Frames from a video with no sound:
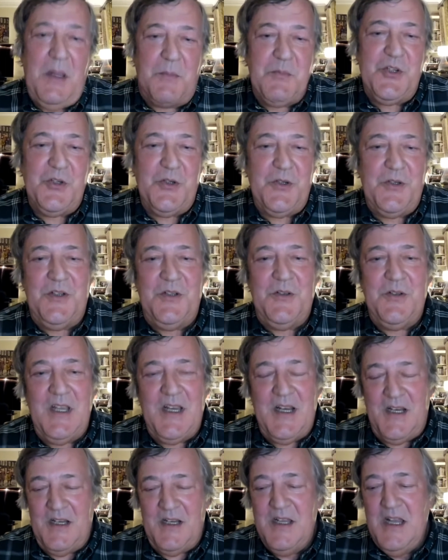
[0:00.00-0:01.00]
I'm sure you do,
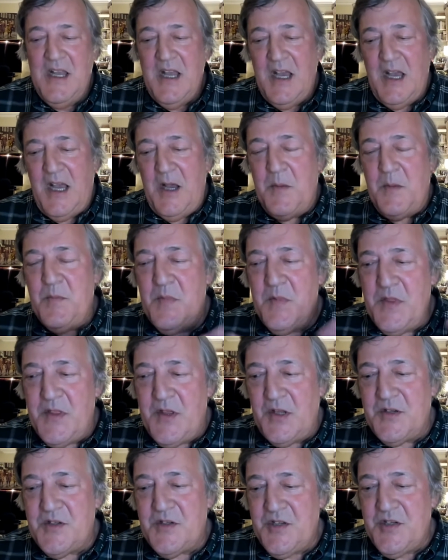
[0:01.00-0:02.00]
yeah.
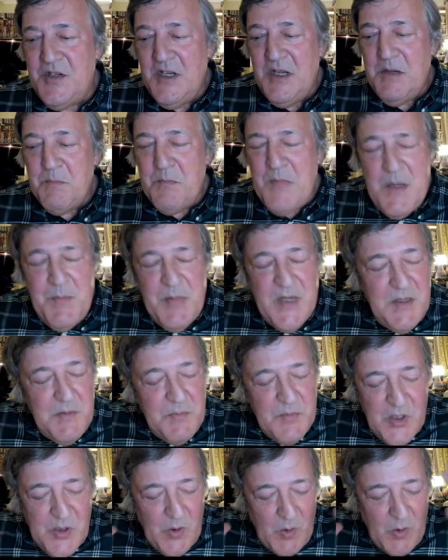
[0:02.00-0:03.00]
That maybe,
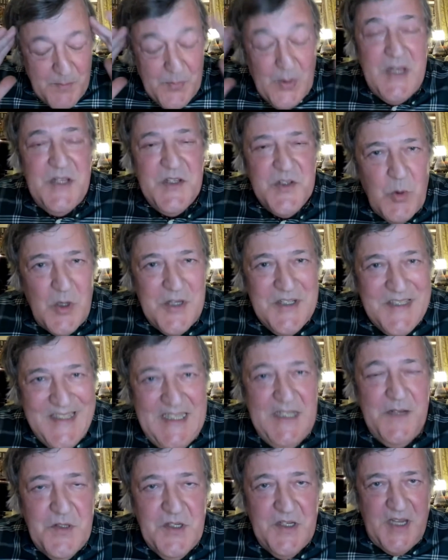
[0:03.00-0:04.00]
our brains weren't
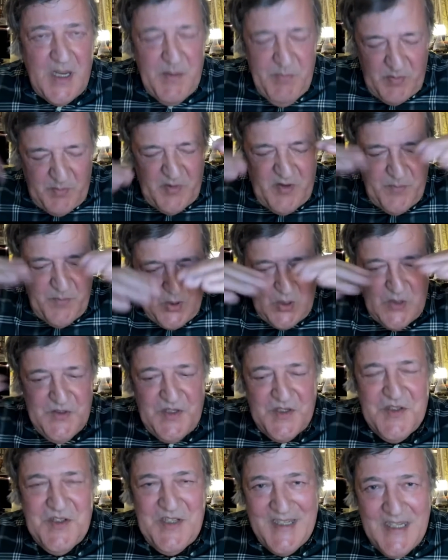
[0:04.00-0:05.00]
even capable of
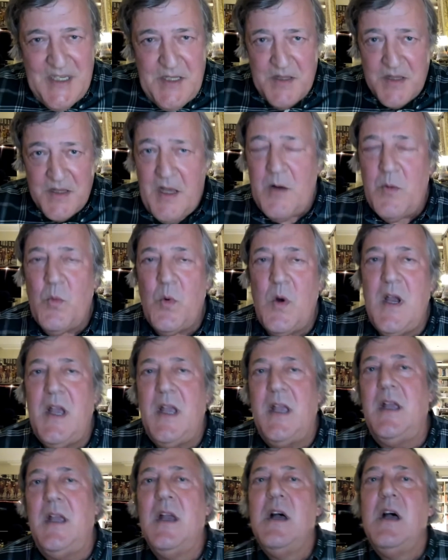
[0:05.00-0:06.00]
processing in that
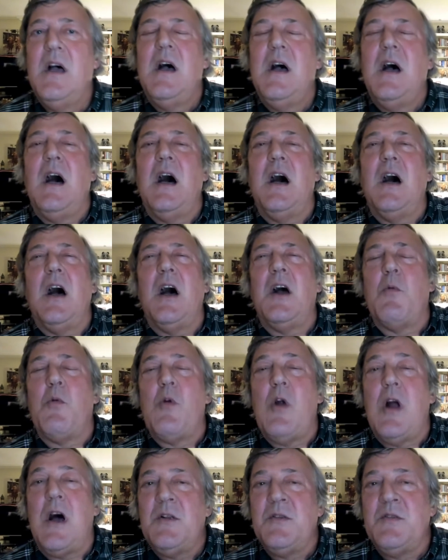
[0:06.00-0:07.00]
way
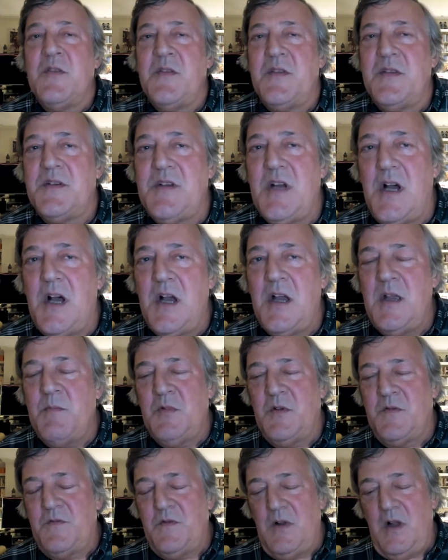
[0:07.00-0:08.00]
around the
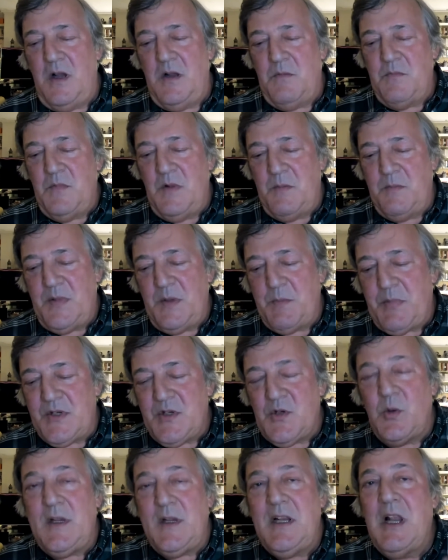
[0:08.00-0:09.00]
time of
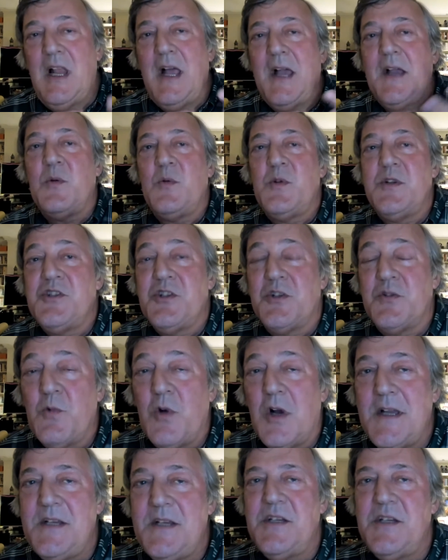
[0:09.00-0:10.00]
between language and
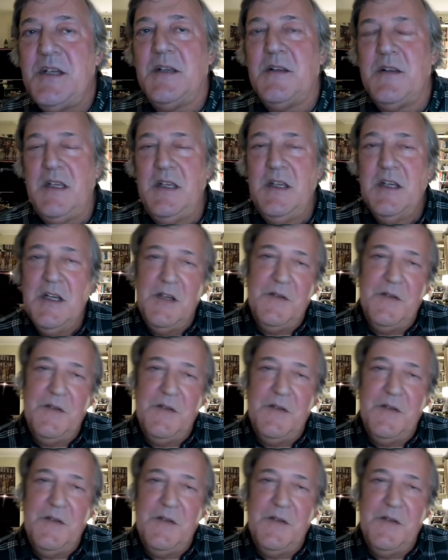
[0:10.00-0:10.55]
writing,